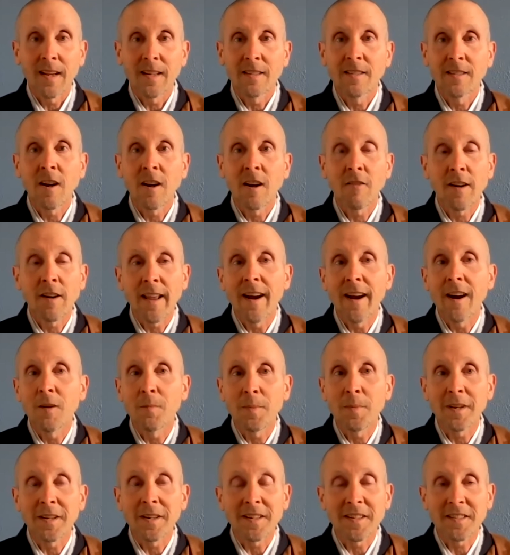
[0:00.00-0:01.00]
It's already
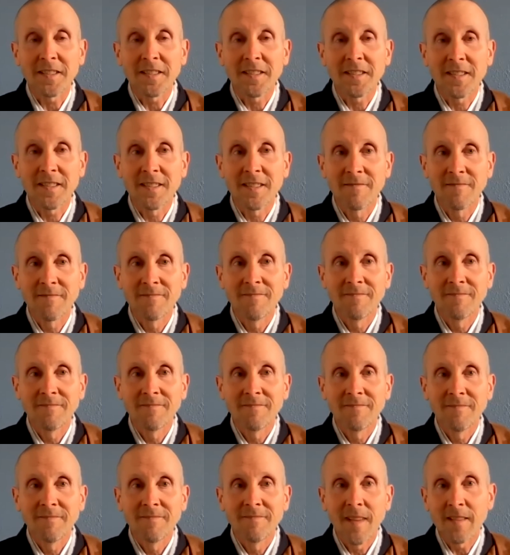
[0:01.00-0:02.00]
helping us.
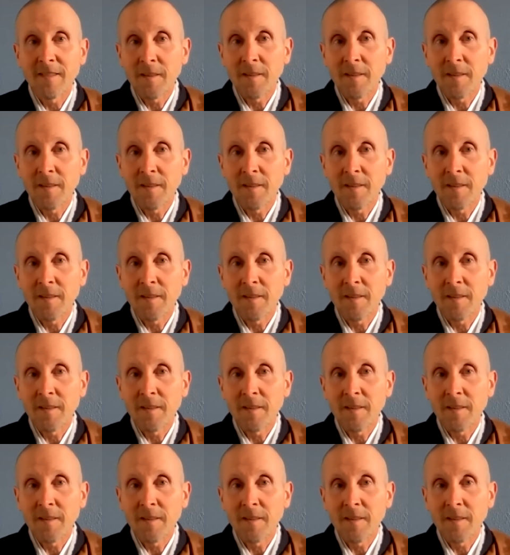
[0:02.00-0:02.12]
And